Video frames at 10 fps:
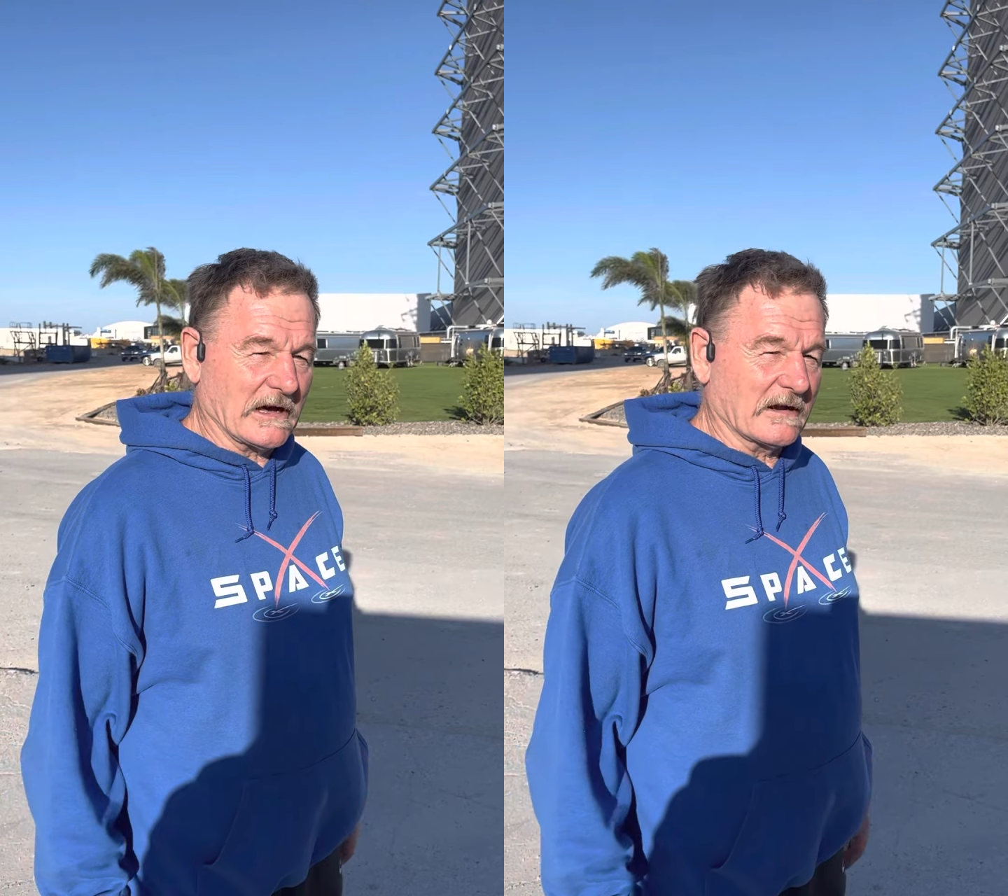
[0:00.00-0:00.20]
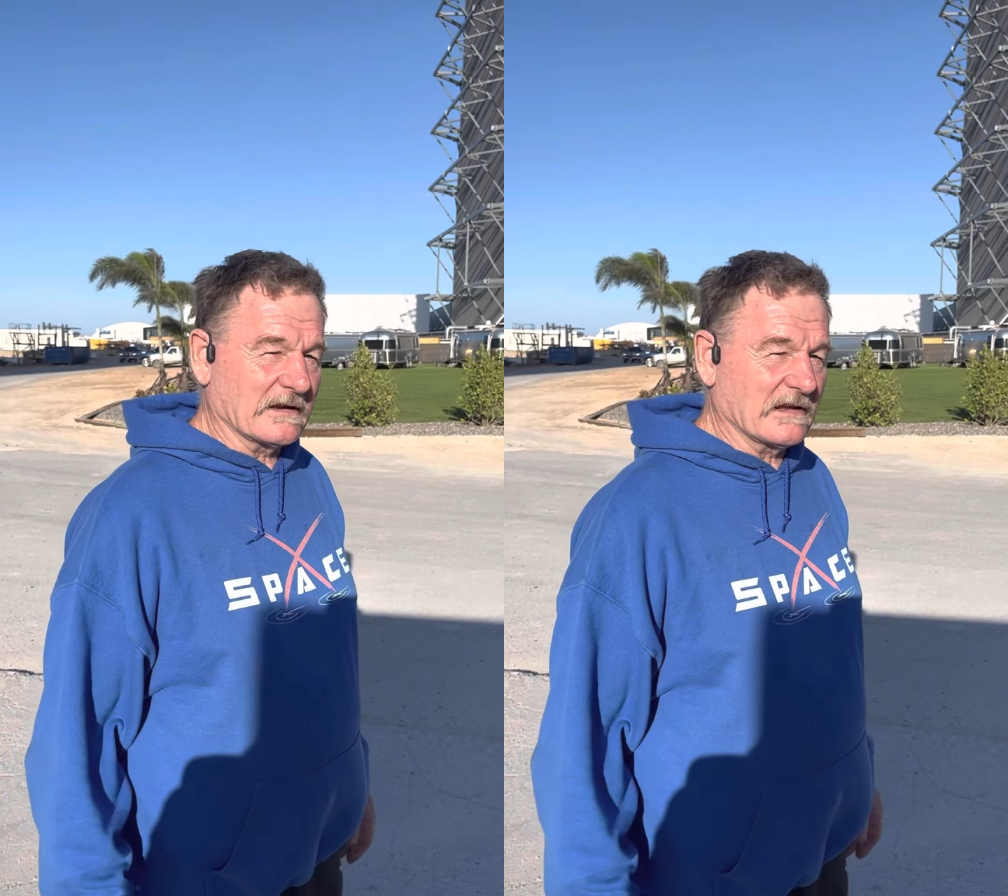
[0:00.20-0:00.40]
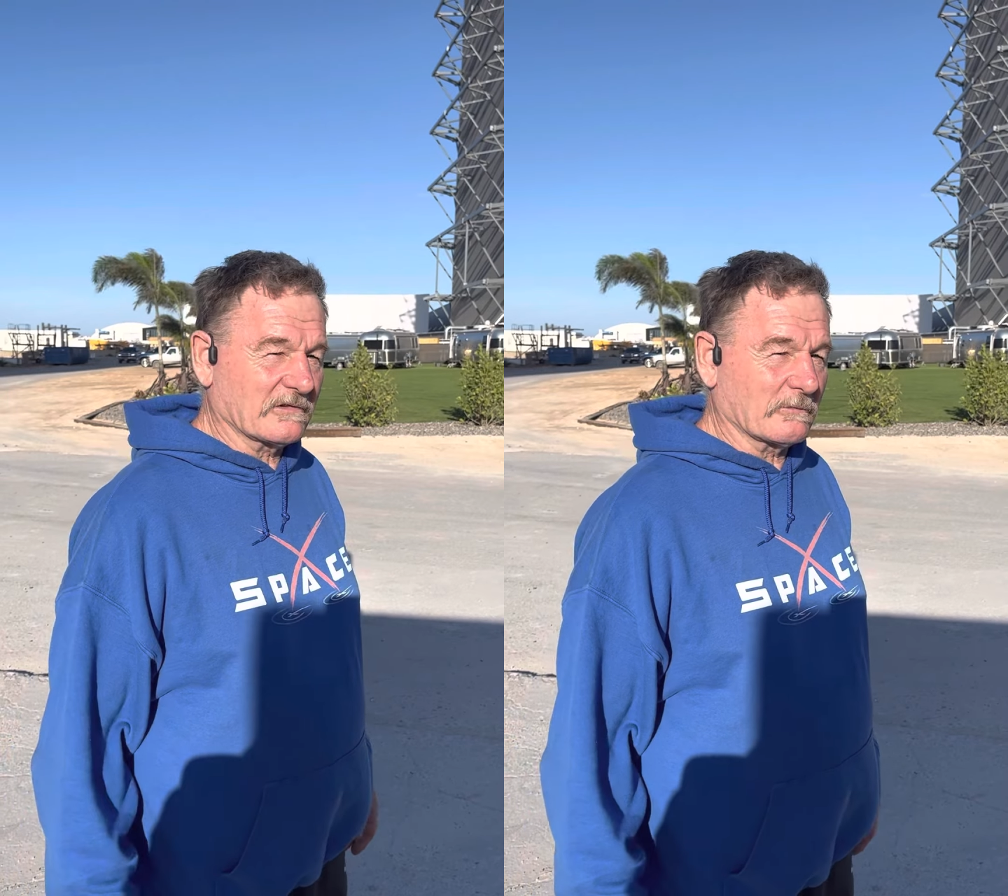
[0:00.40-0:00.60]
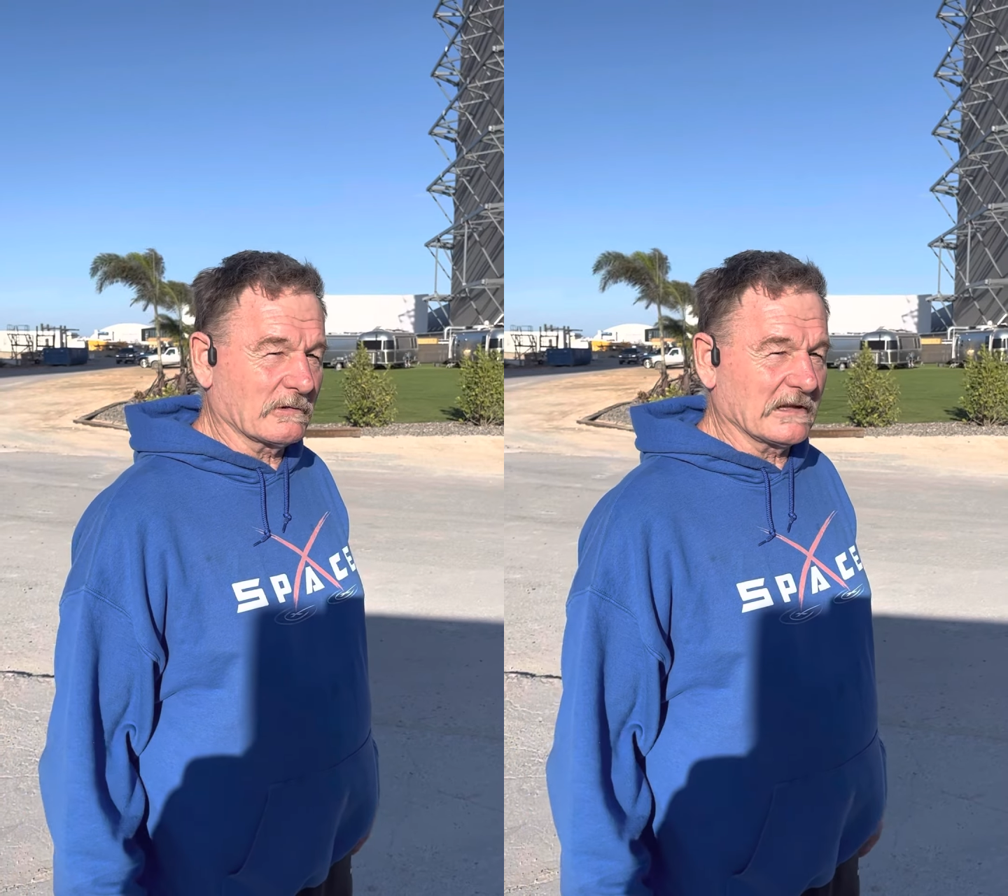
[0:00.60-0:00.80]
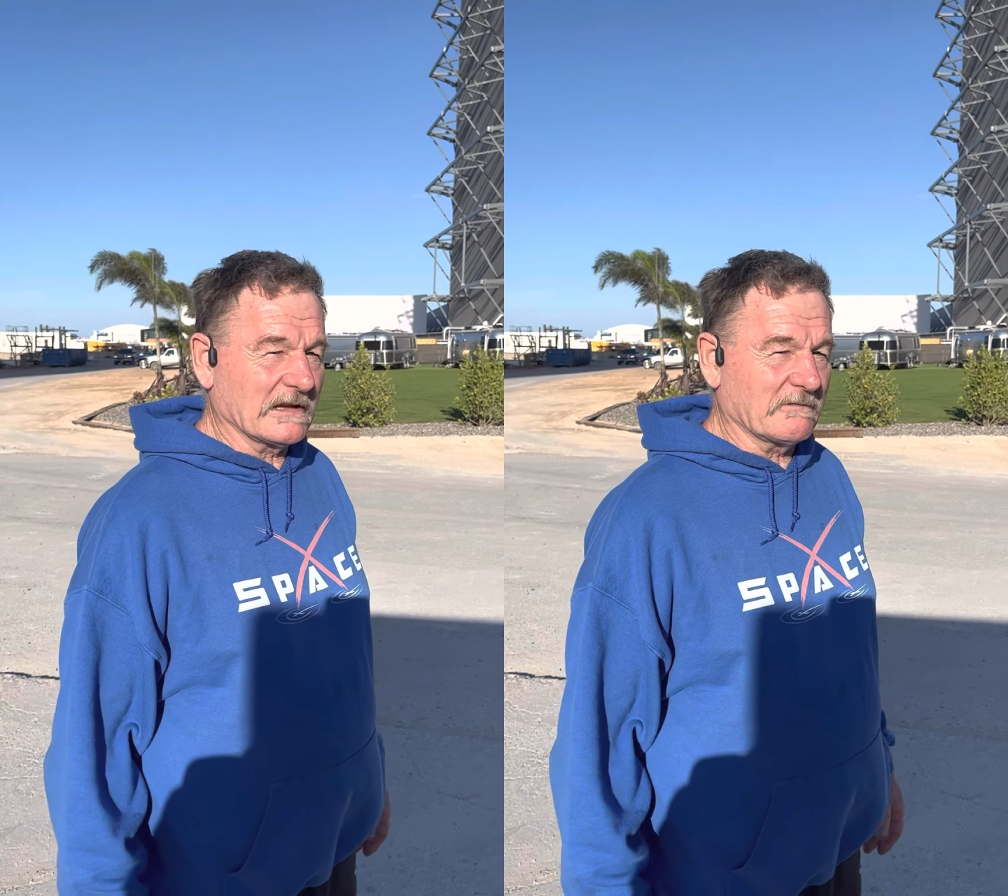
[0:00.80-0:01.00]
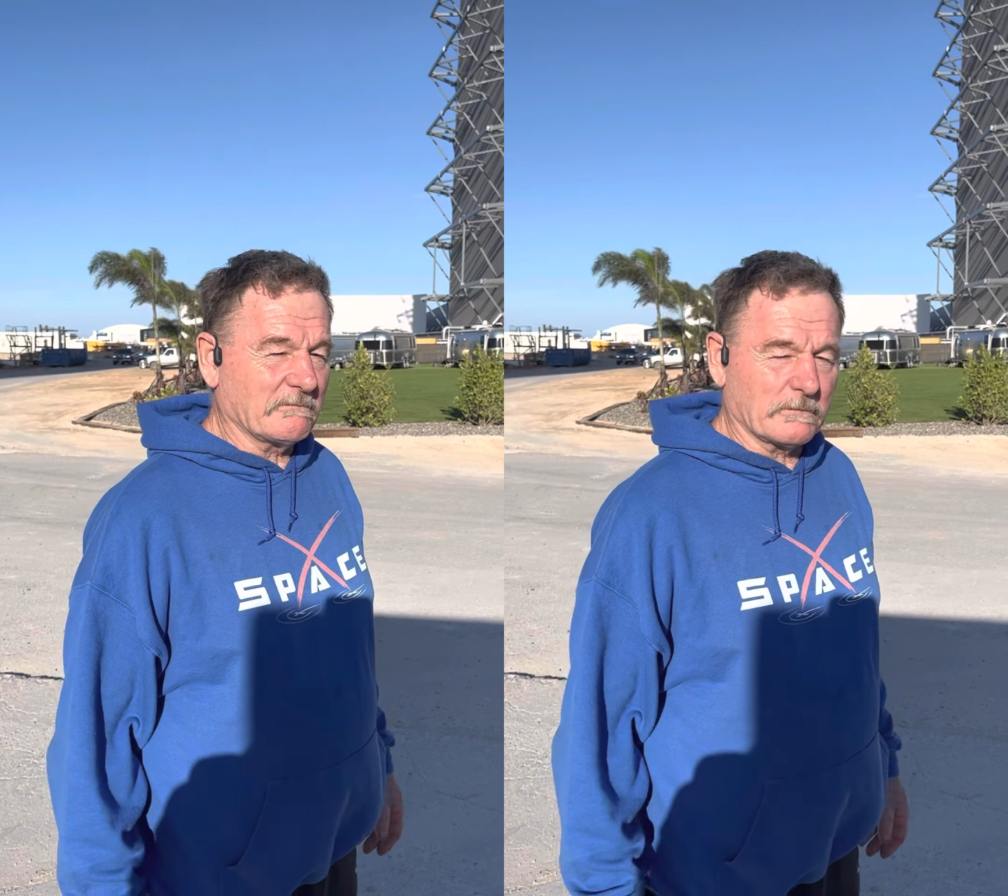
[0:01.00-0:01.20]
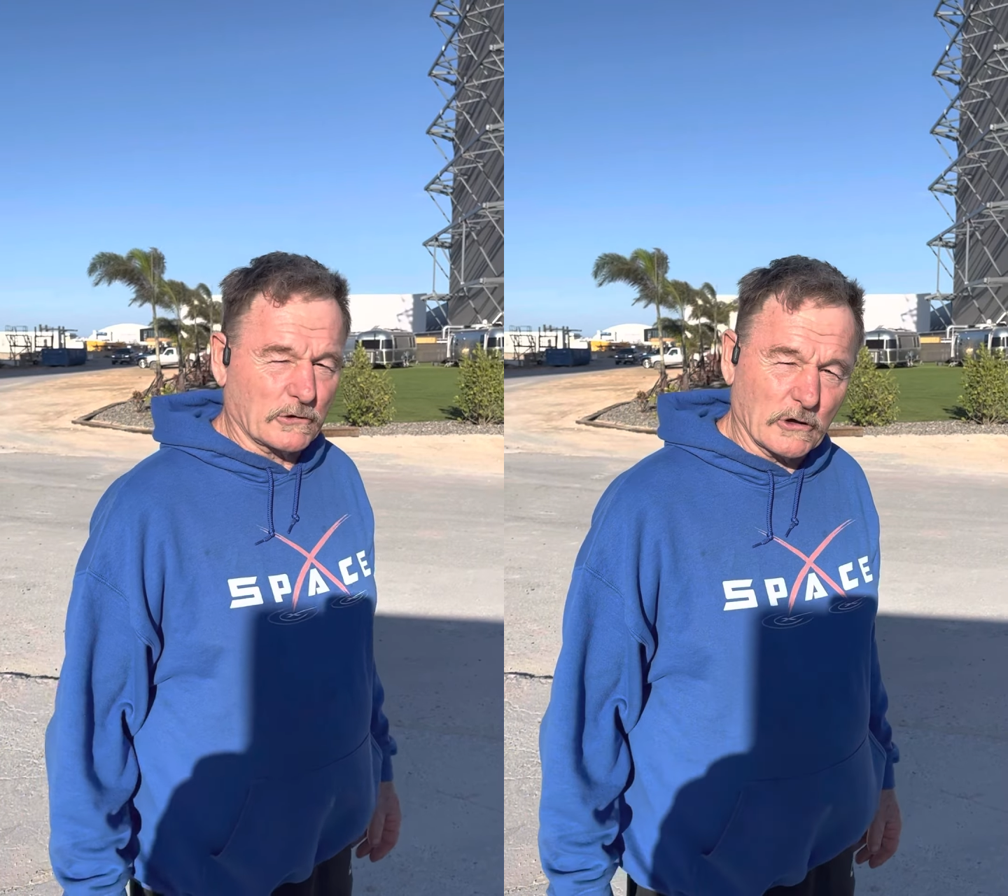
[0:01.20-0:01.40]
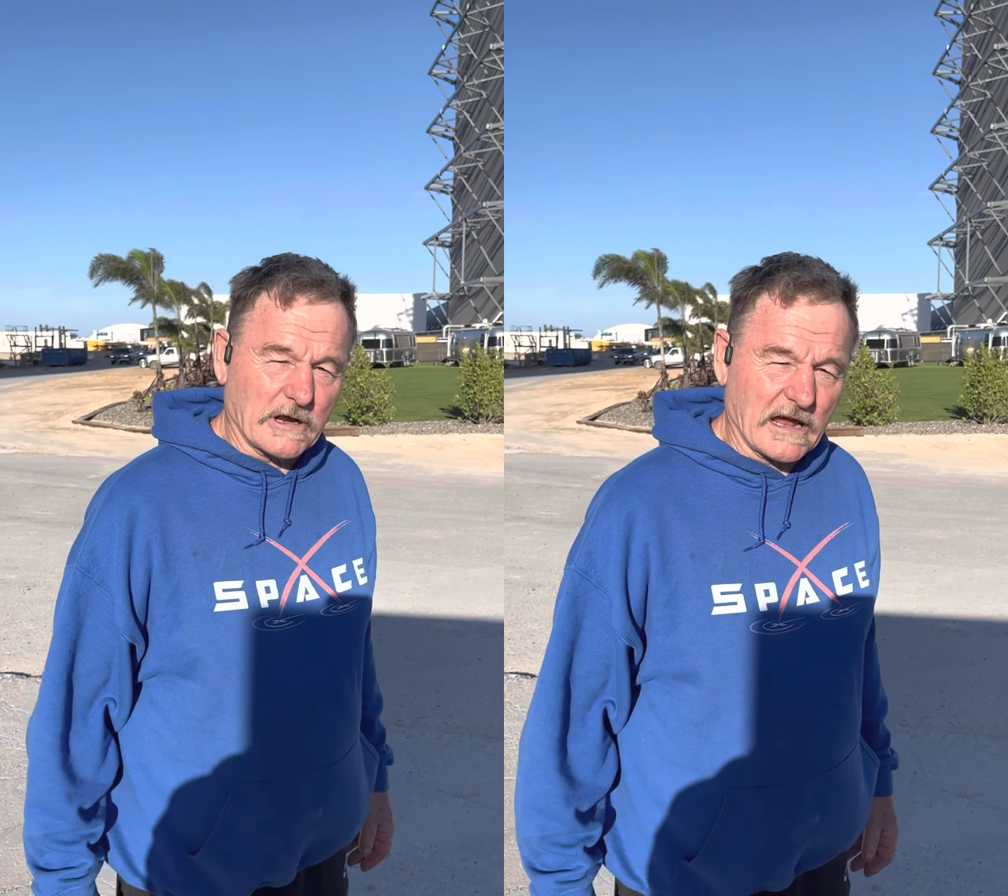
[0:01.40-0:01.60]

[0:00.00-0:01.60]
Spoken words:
it. He's a really good